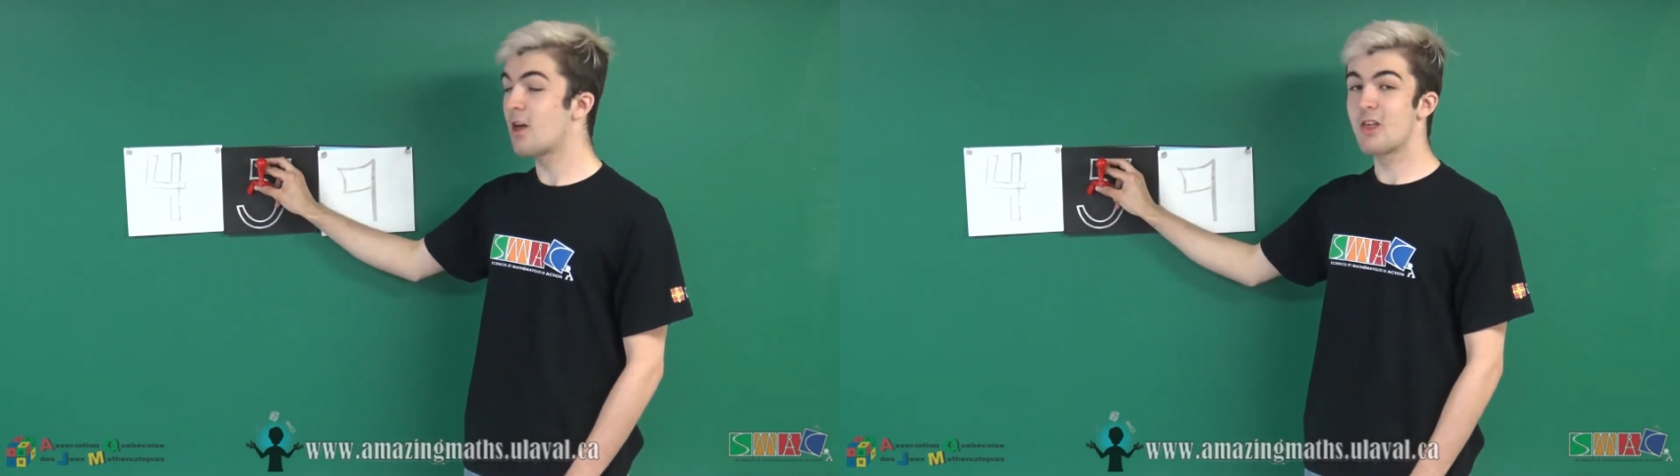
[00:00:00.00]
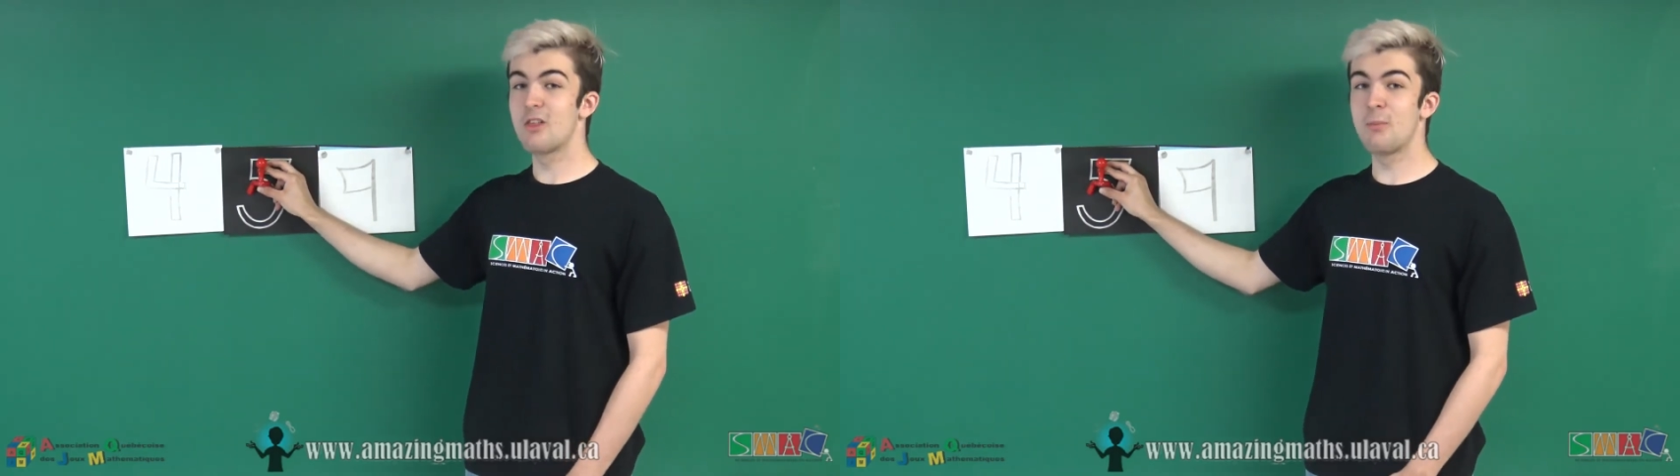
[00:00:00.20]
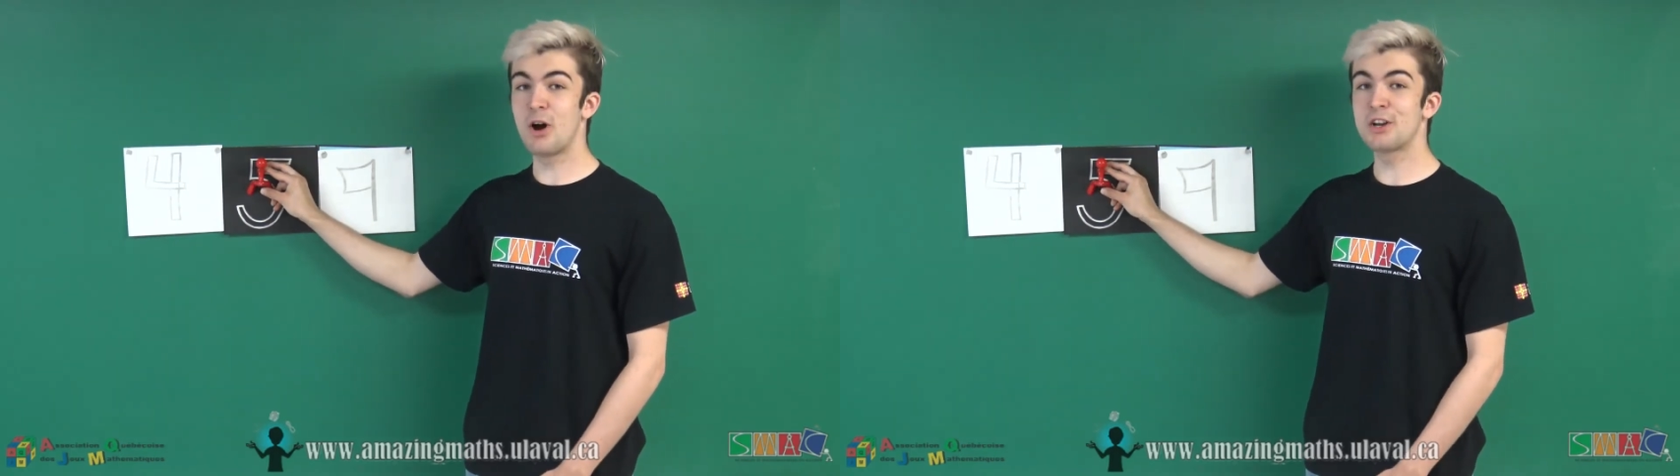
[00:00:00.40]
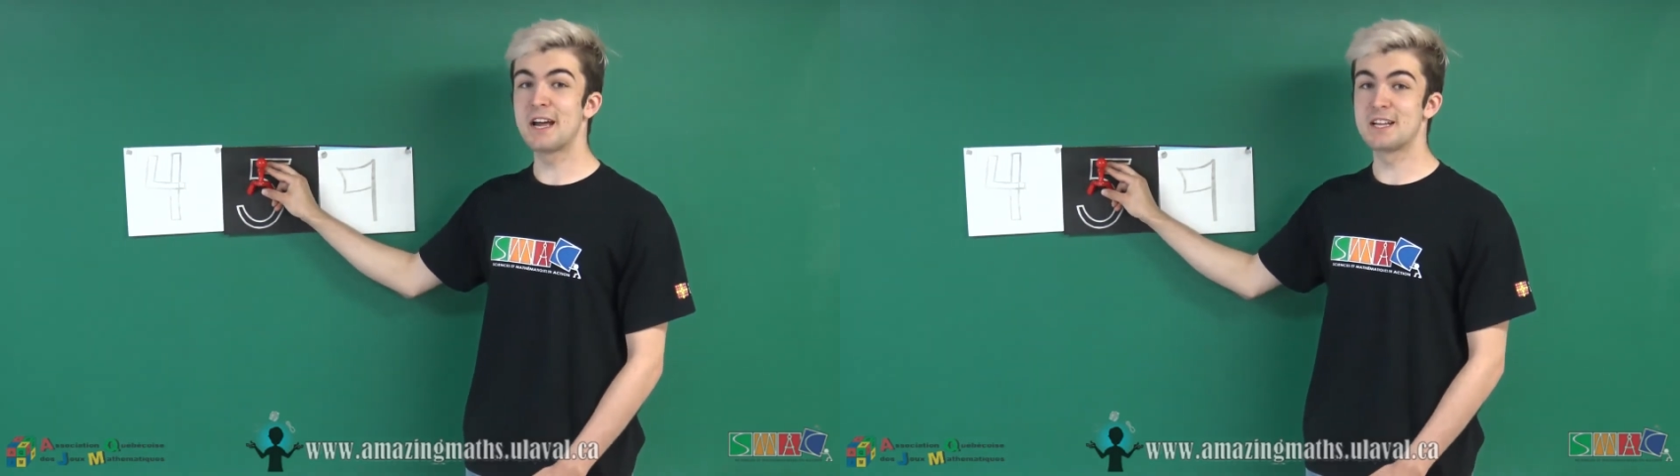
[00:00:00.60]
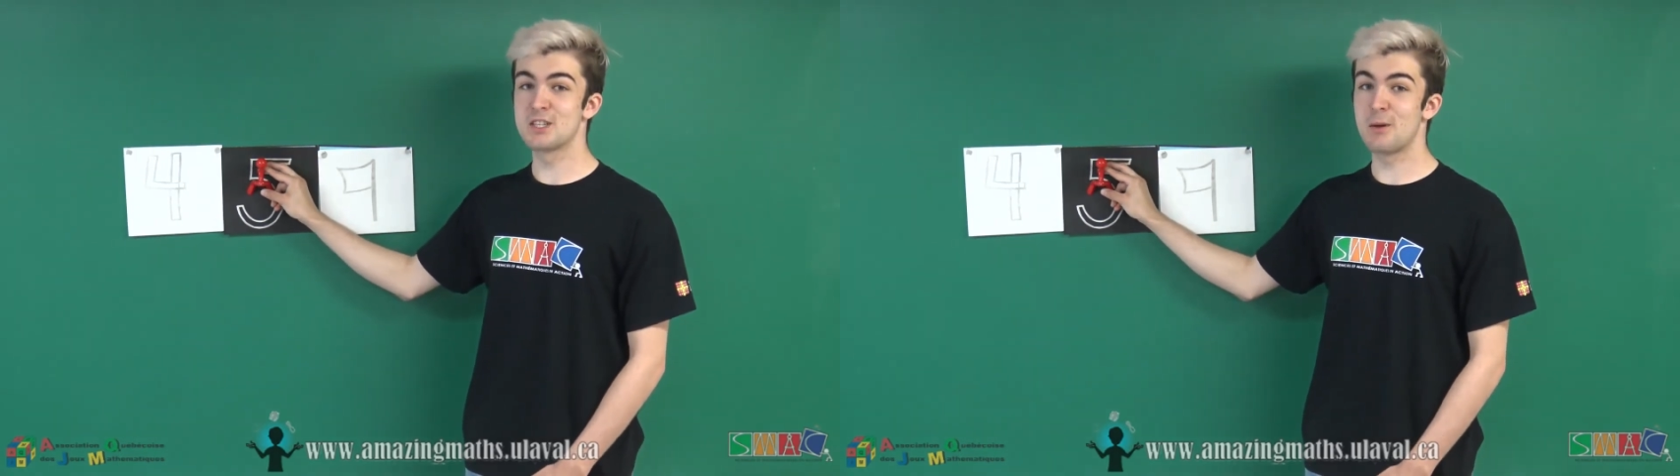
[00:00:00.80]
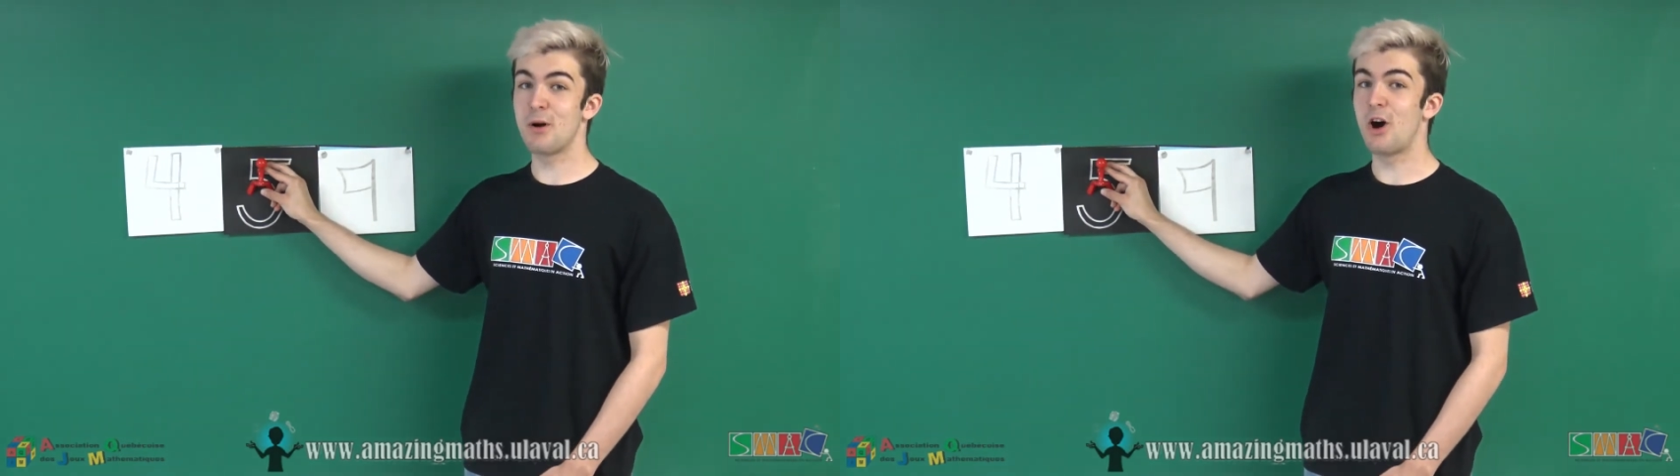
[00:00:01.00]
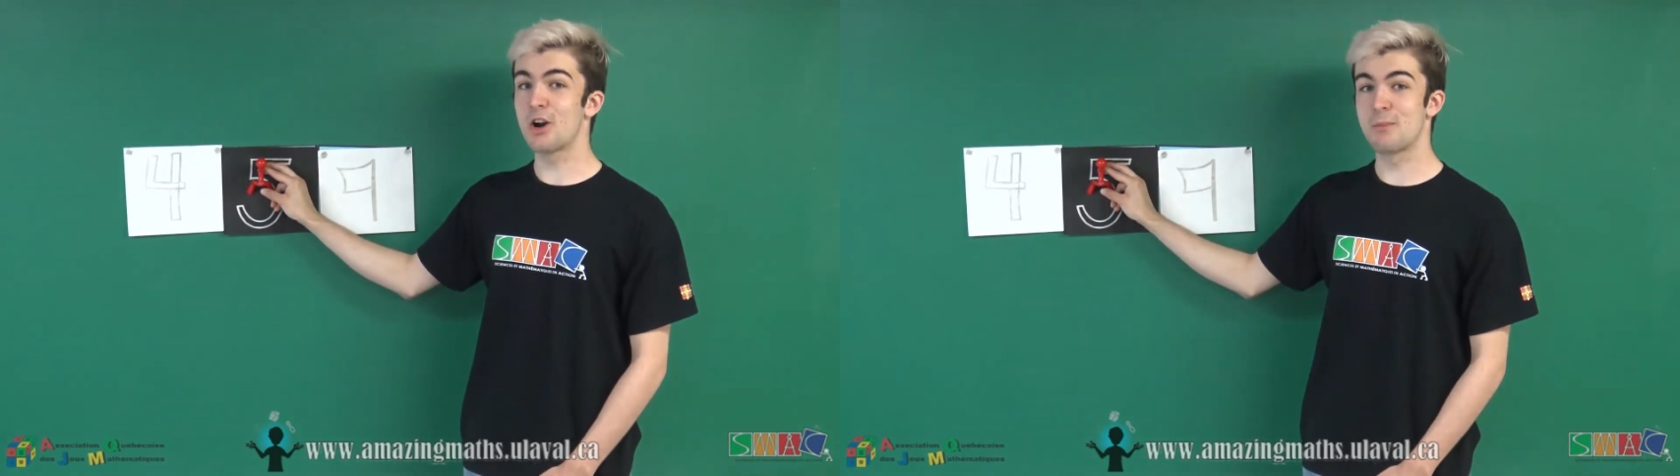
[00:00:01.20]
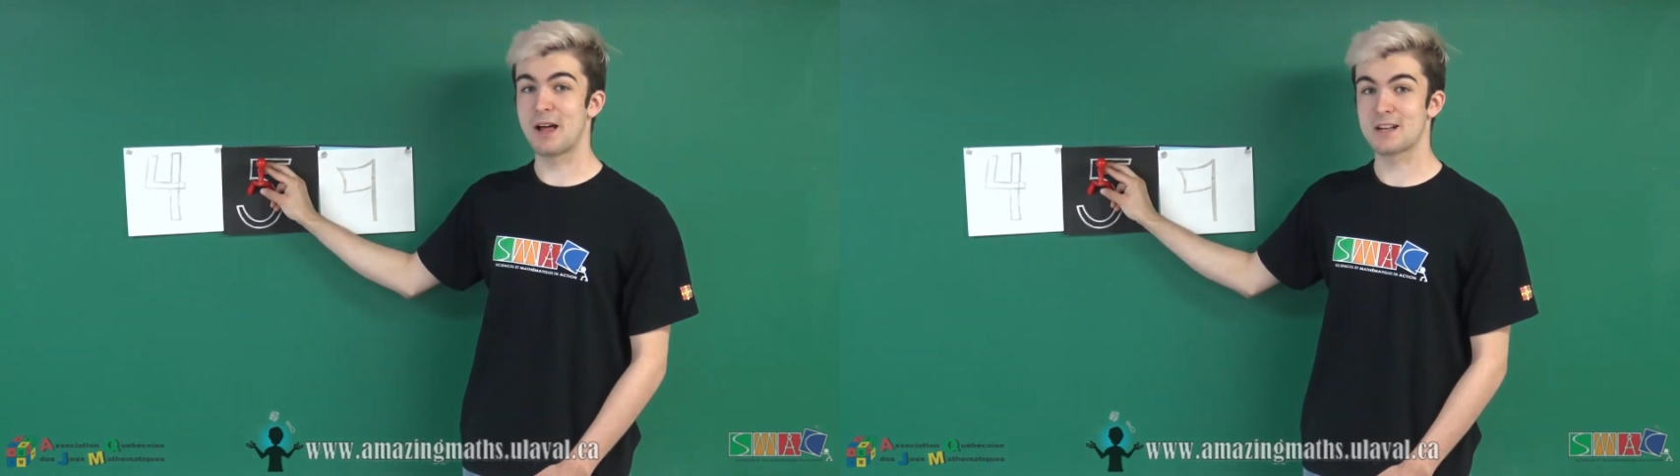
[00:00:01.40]
The pawn ends up on a
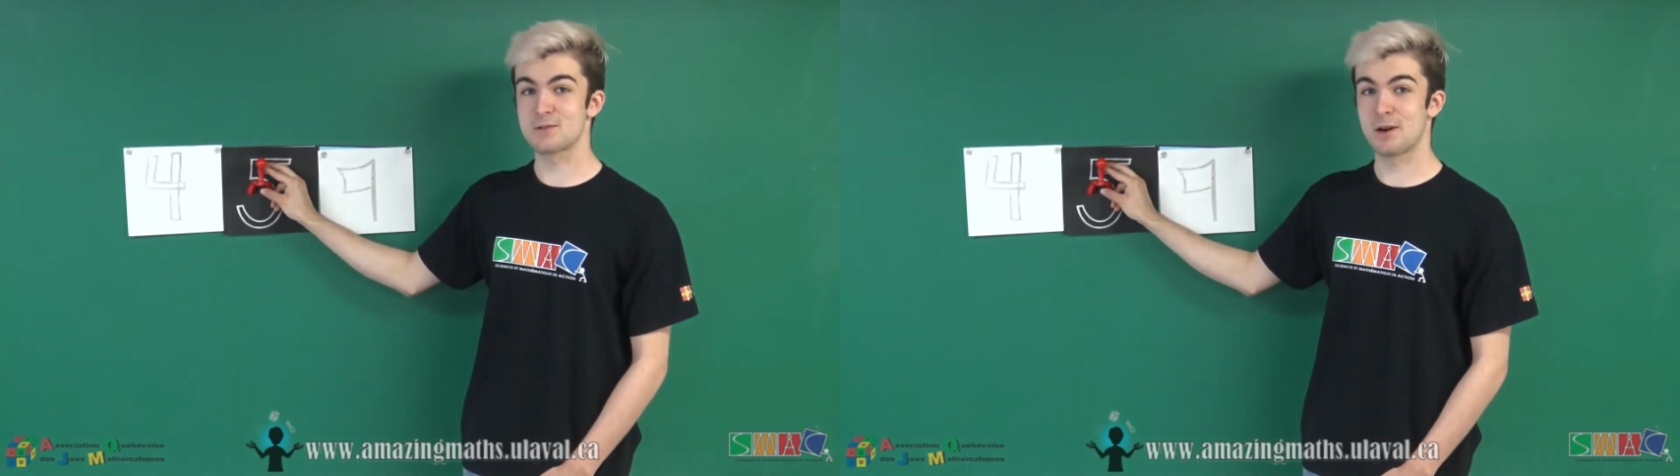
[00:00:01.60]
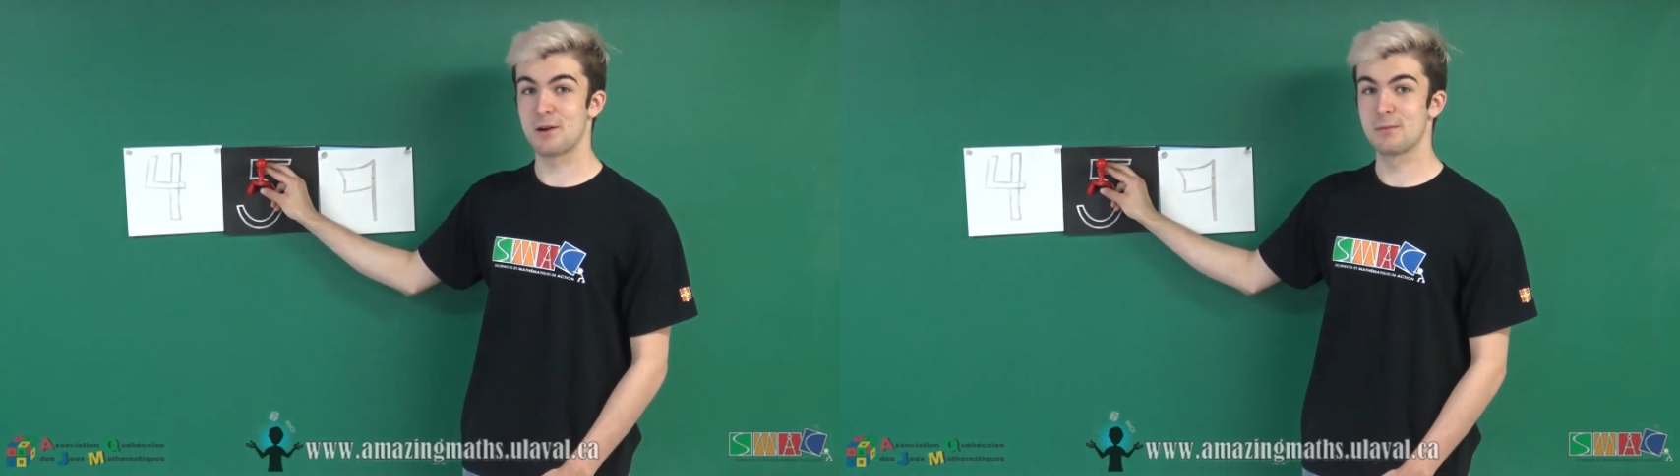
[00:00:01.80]
black square.